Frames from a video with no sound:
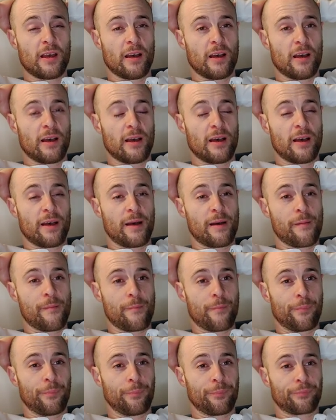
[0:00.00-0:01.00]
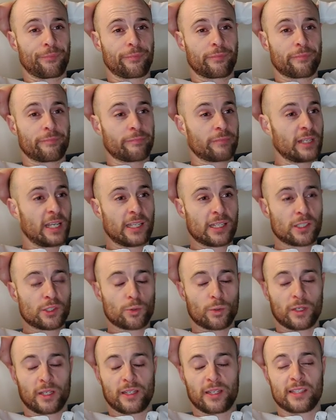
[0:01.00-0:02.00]
it
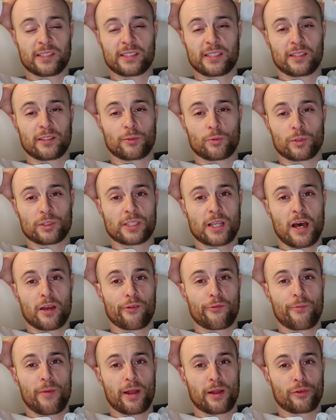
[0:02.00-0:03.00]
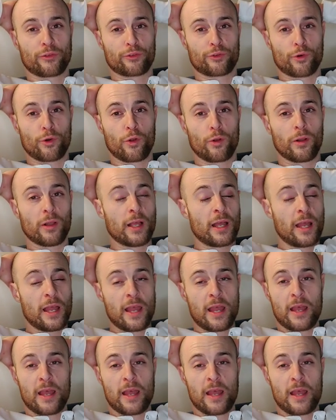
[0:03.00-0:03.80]
is what it is and it was out of my control.